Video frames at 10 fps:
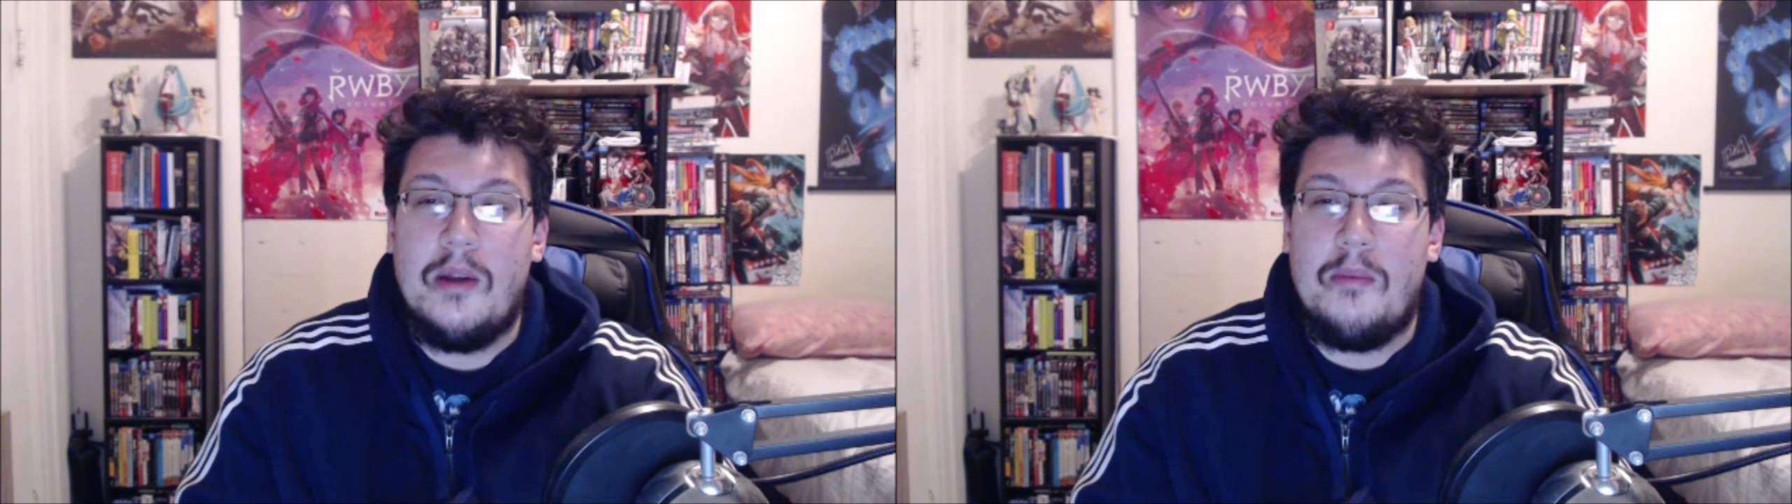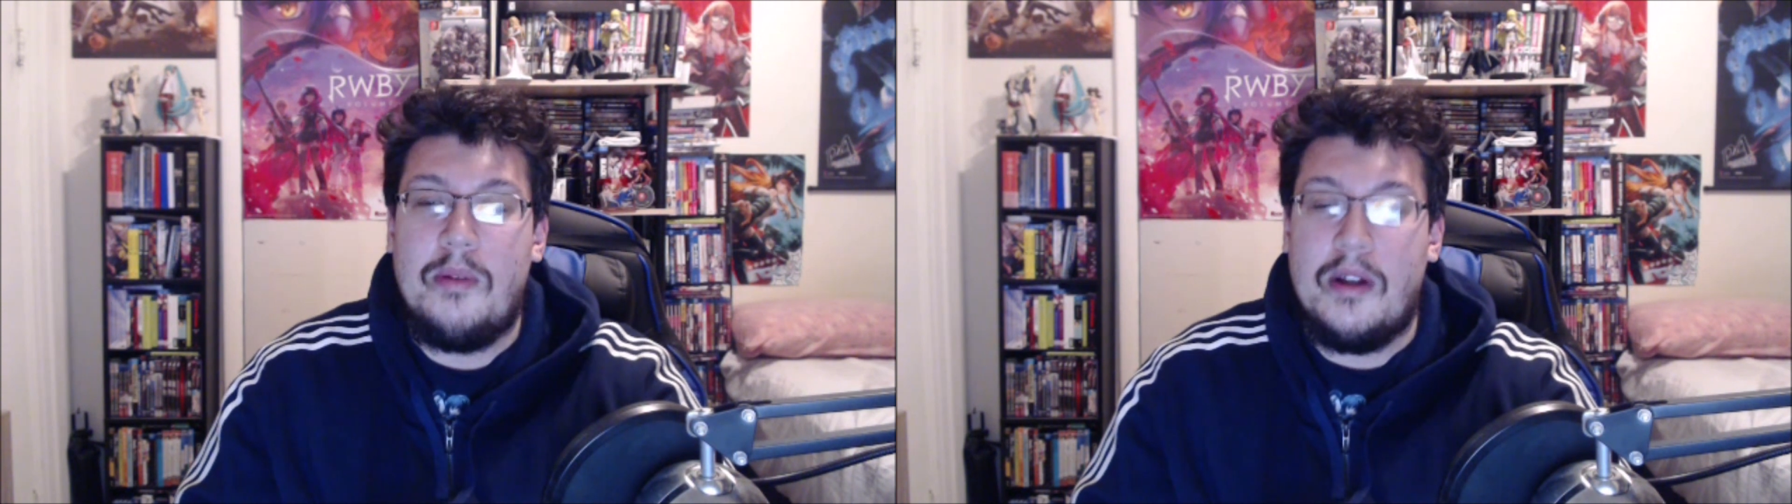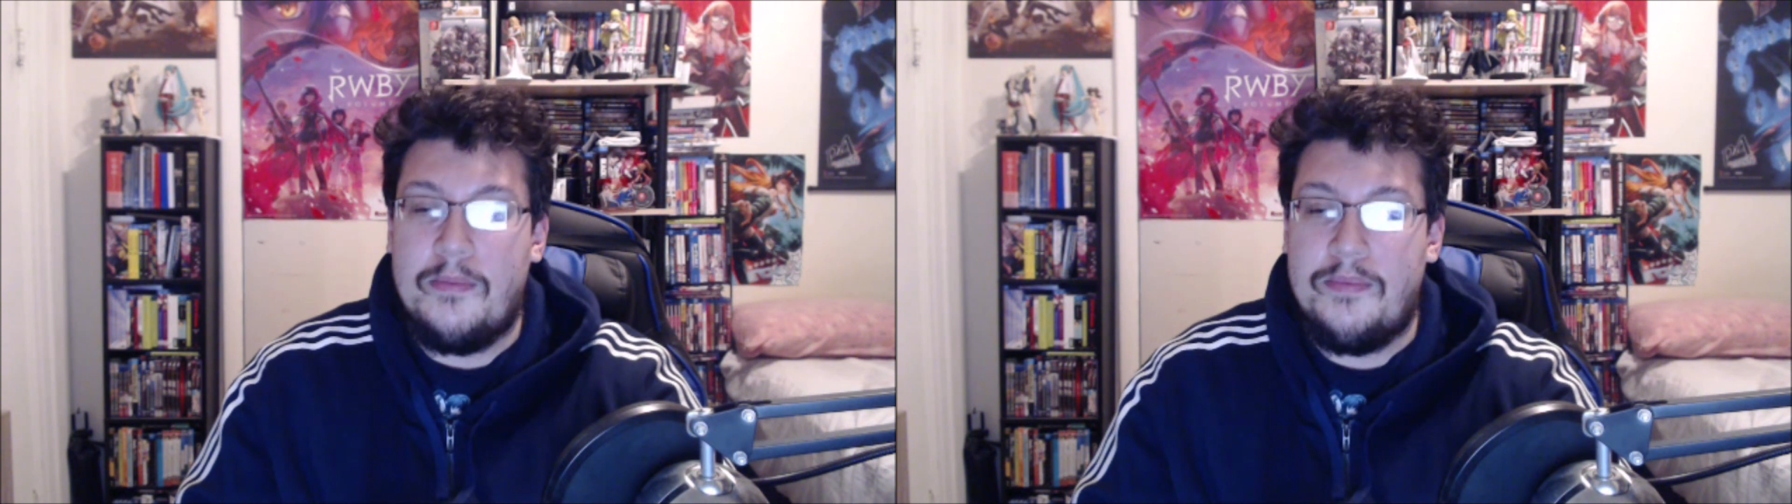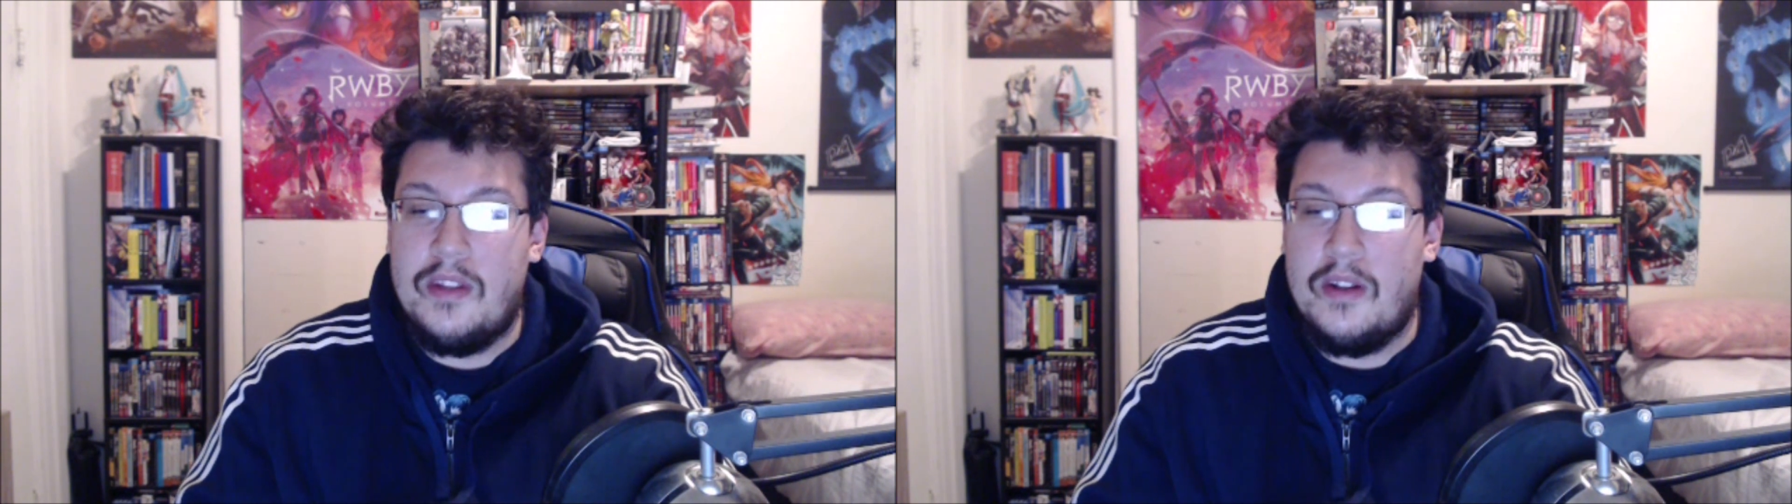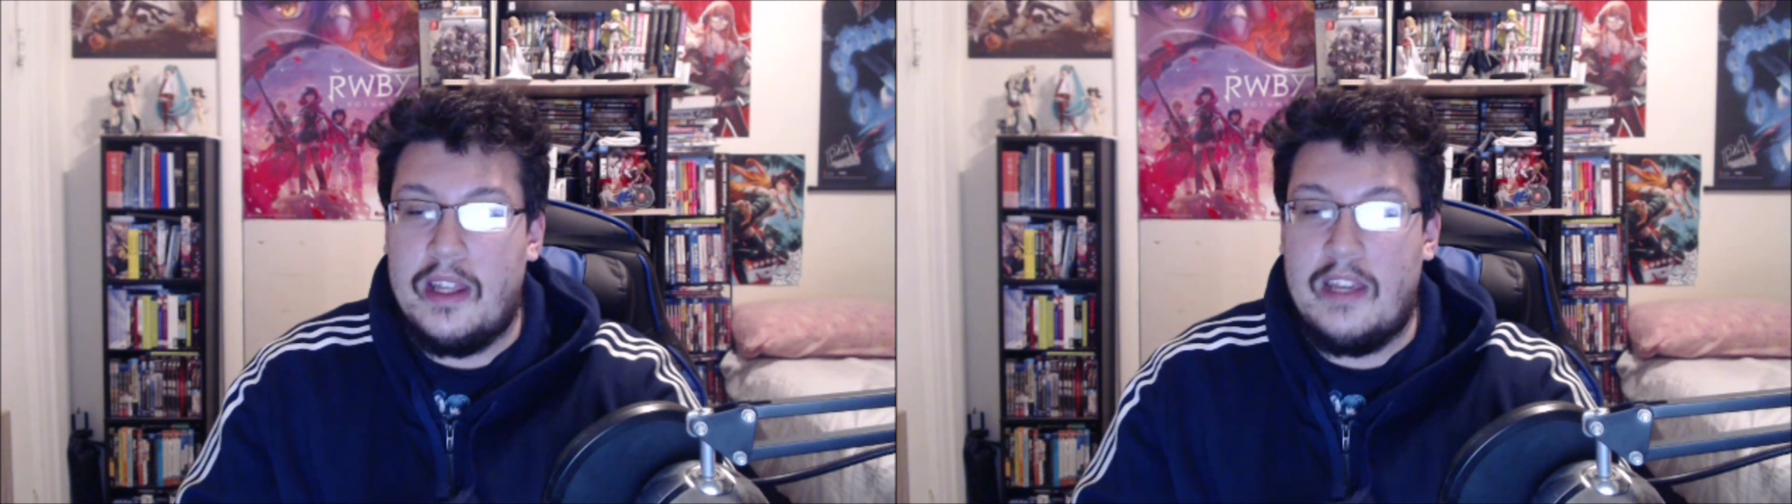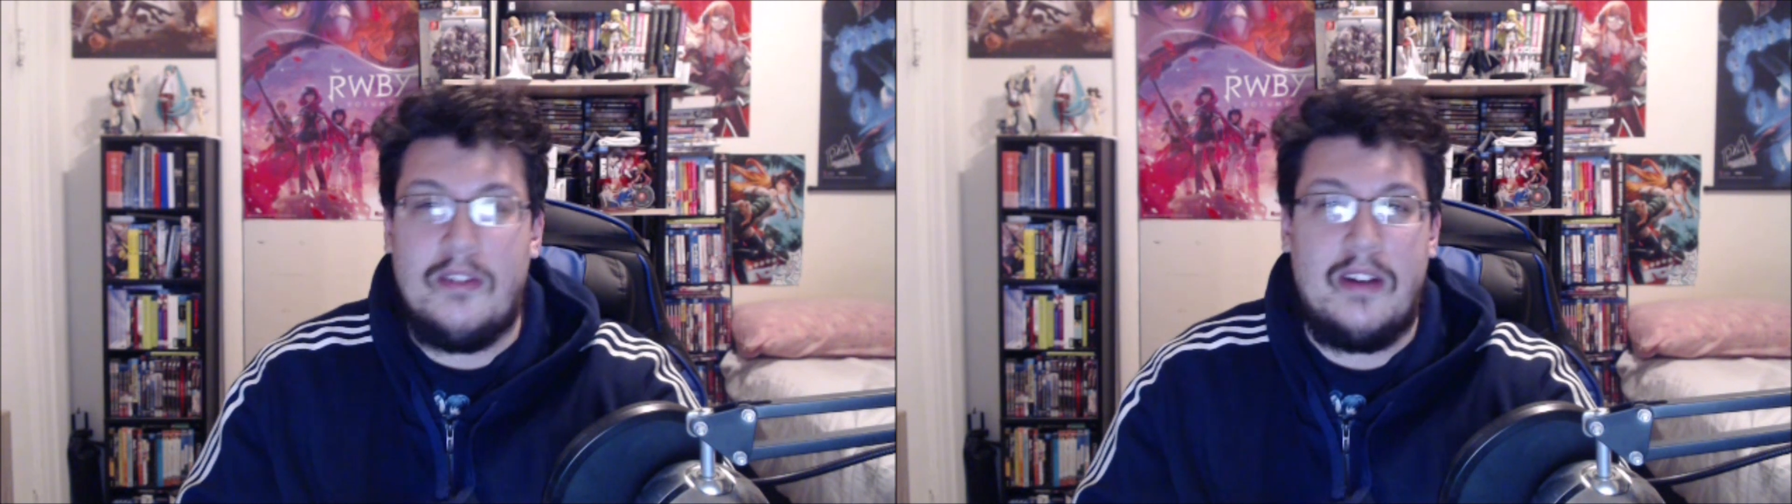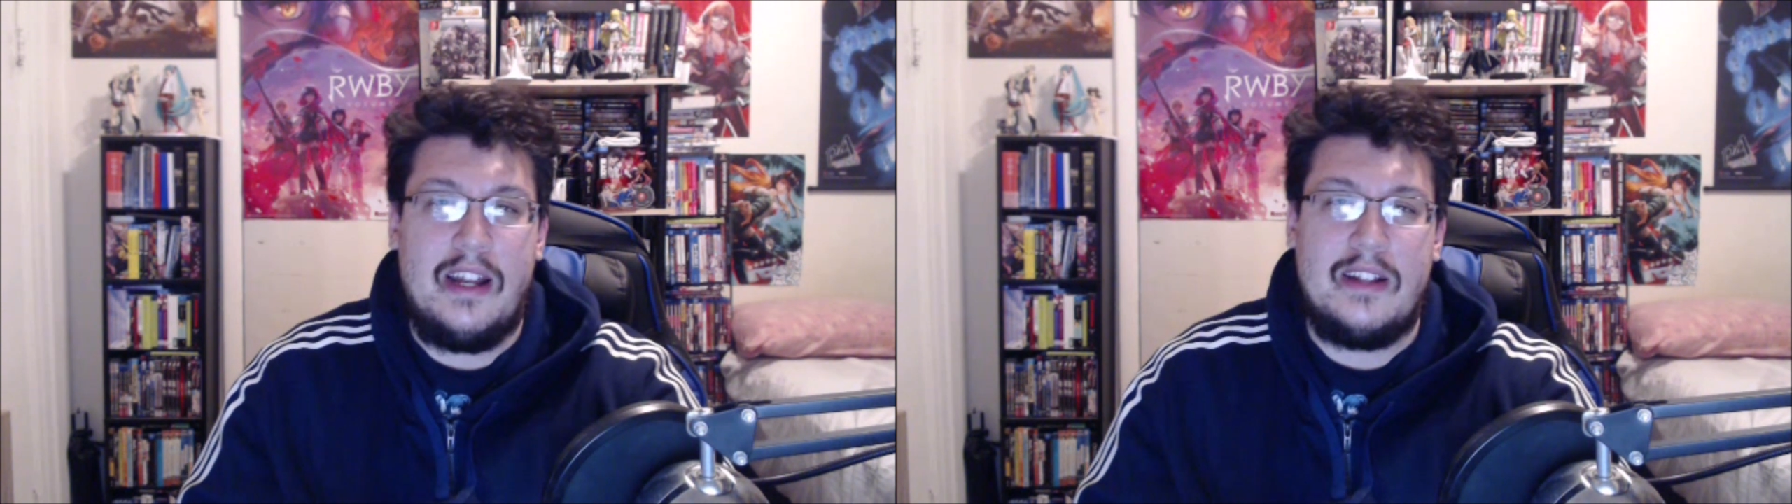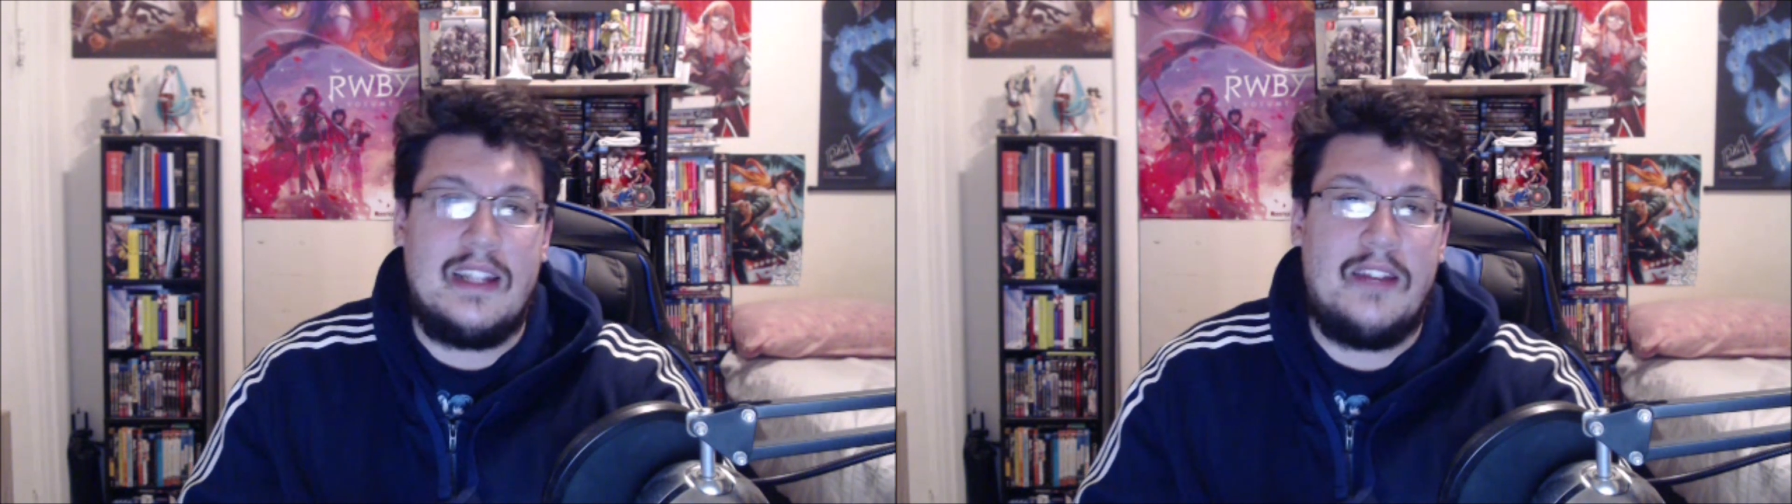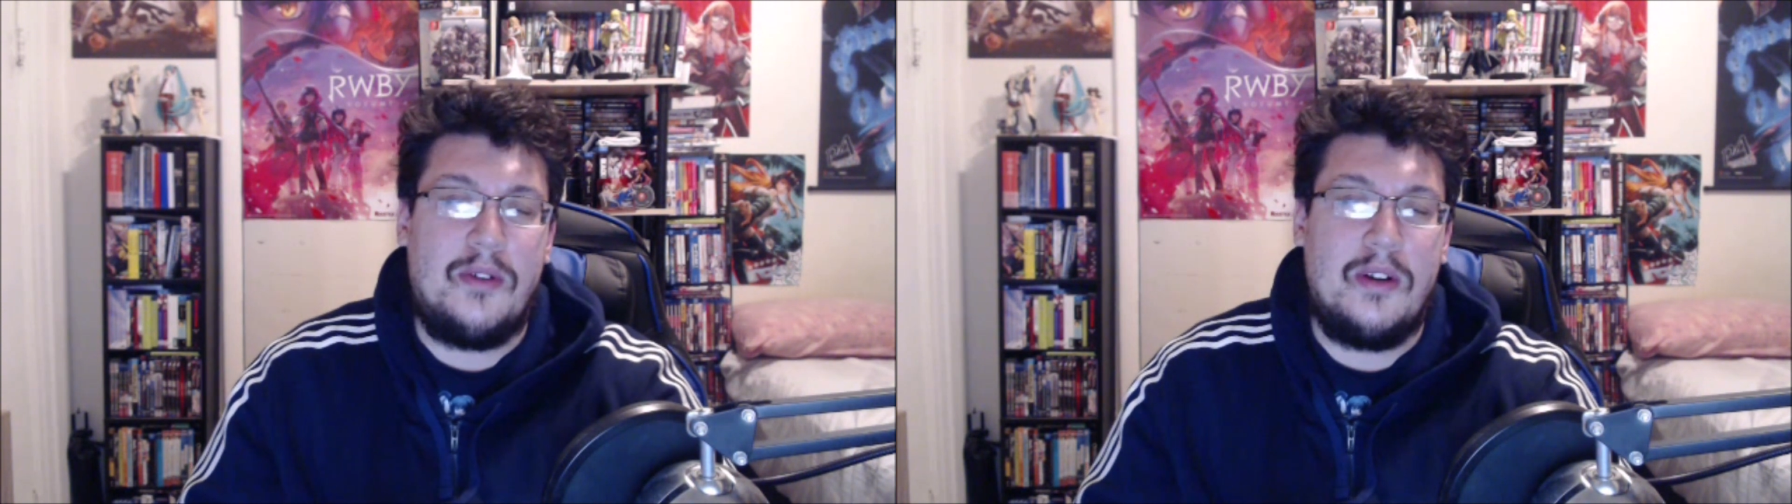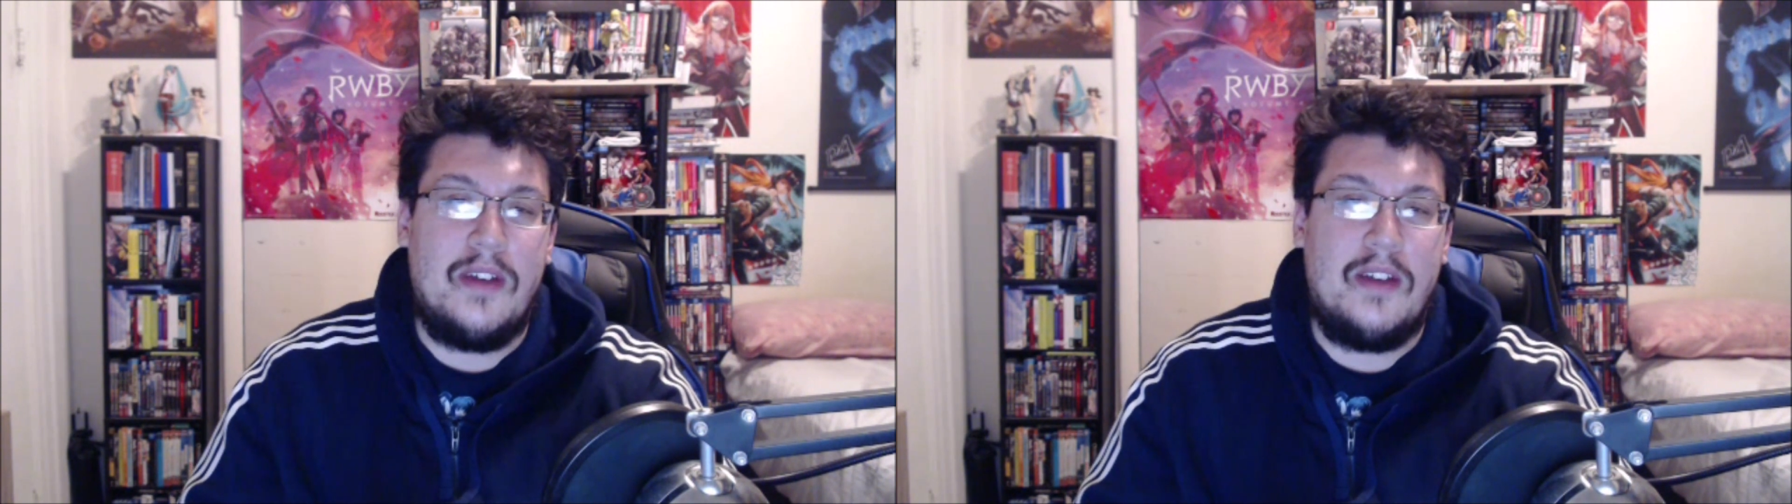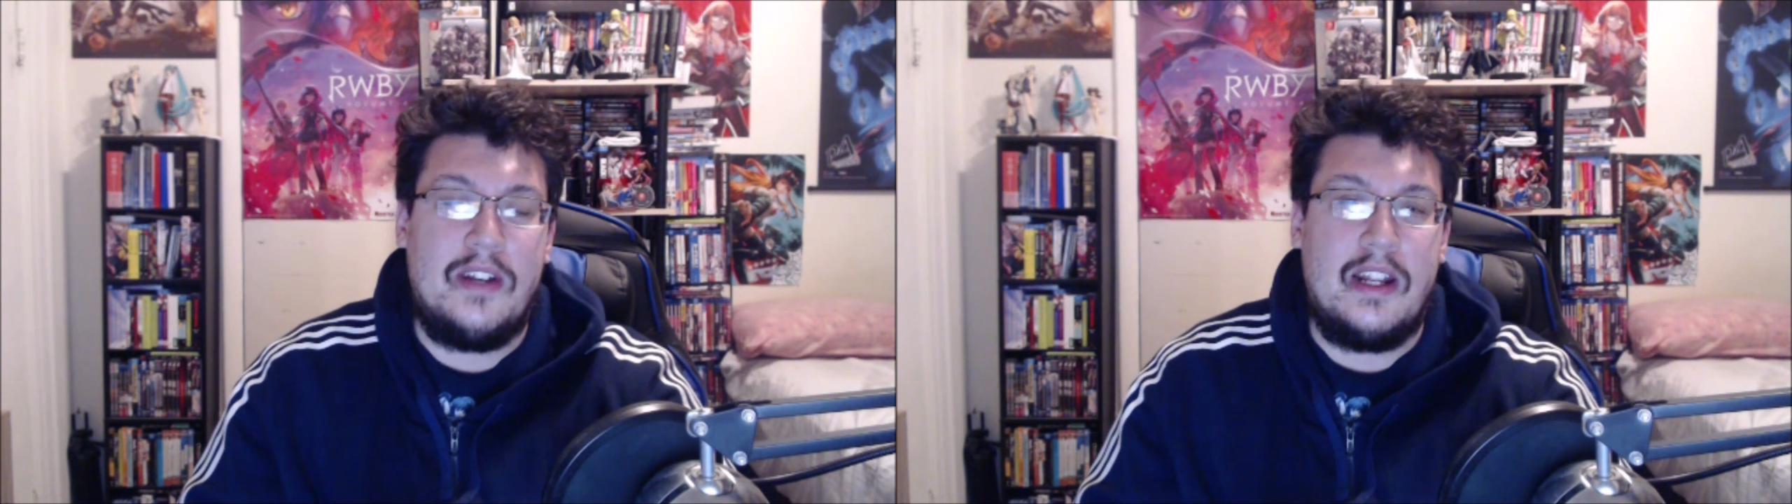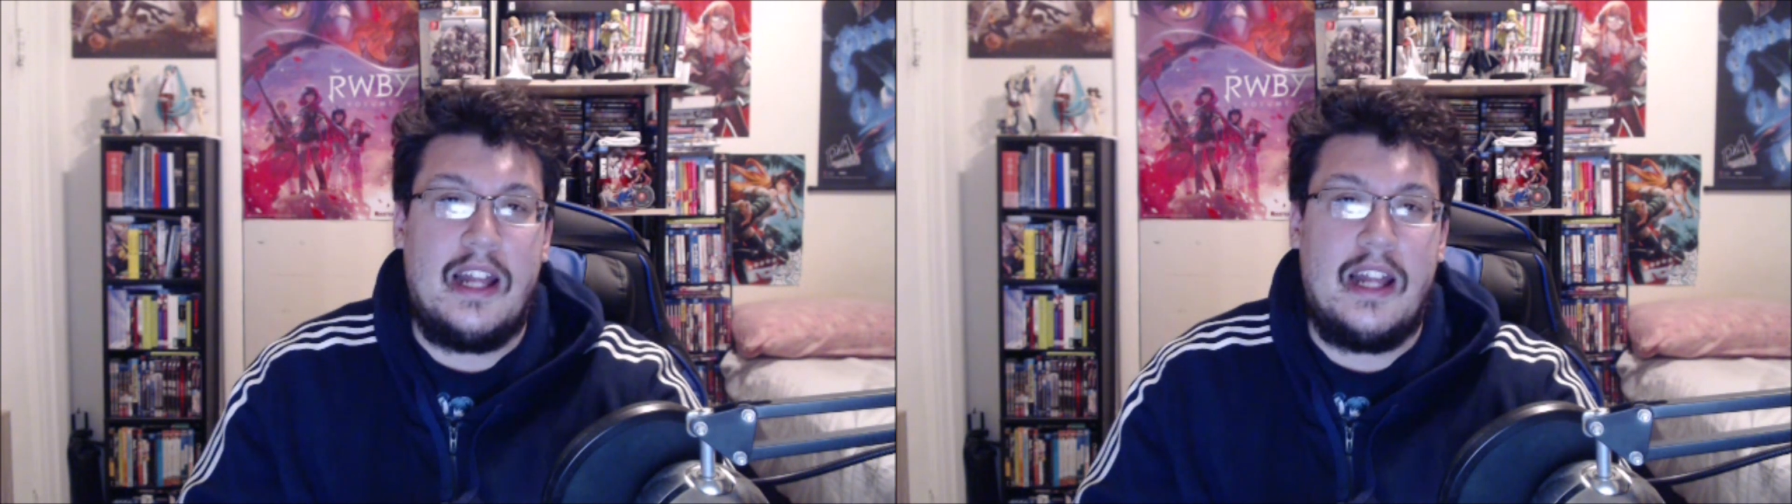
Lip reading: But, like even right now, it's 9:45 at night,